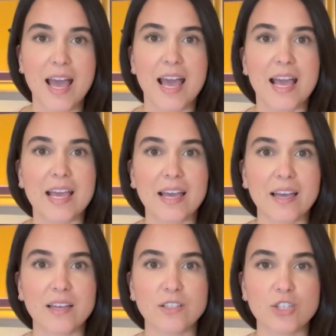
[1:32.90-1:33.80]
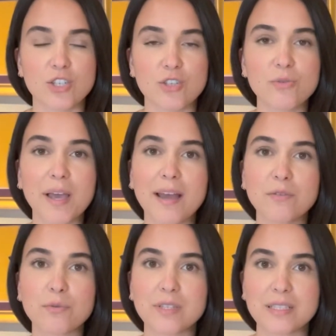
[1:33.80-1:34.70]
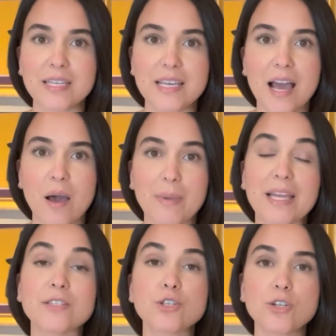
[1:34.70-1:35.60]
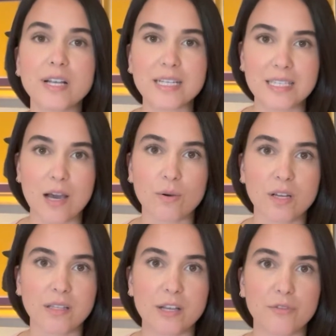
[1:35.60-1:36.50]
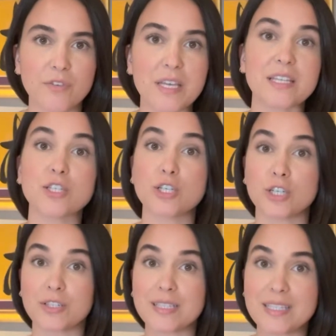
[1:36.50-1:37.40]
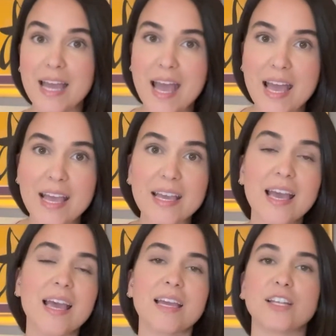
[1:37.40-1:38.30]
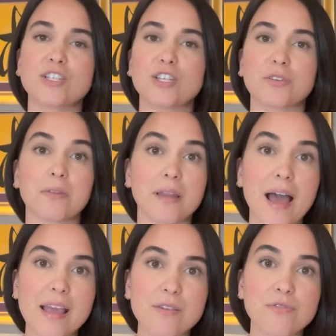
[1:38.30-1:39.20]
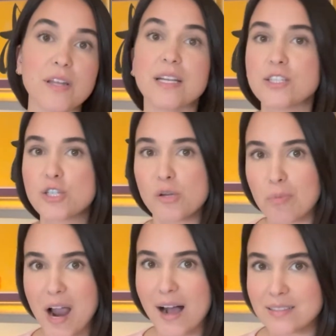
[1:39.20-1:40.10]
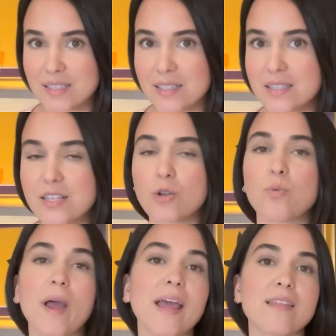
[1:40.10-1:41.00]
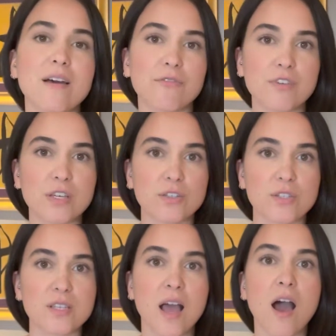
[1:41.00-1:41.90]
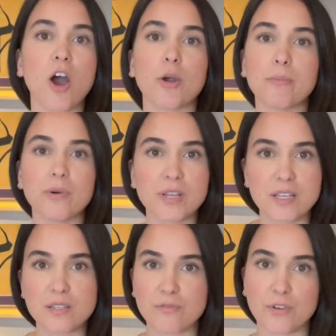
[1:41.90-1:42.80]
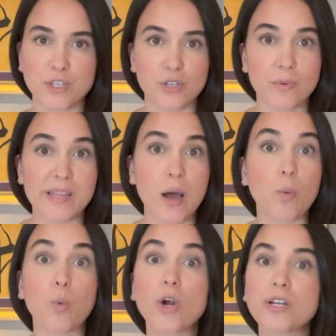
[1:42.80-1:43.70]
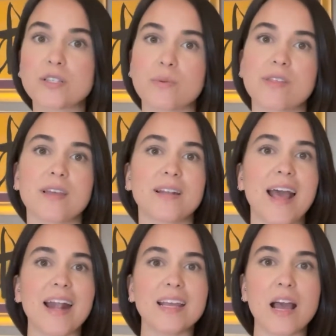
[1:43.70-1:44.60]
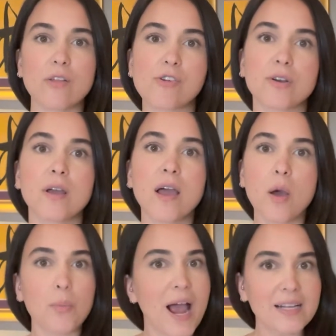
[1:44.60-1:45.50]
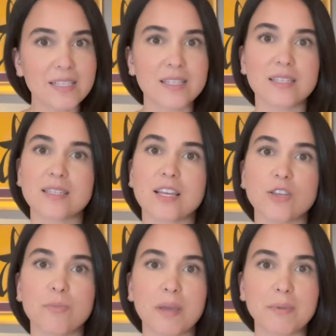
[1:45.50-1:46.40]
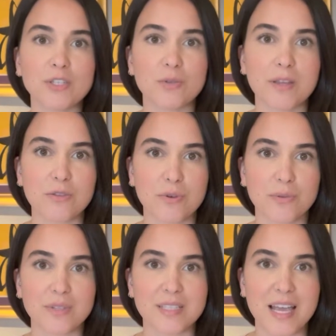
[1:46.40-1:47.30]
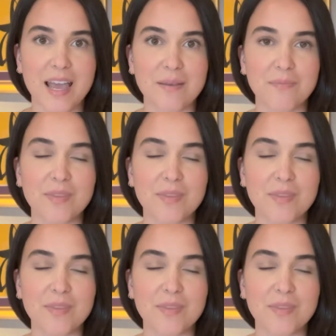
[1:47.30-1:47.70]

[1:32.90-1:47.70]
and you can really integrate Tao calligraphy into your day, into your life, and into your practice in a way that feels harmonious for you and that works within any other practices that you may be doing through the day.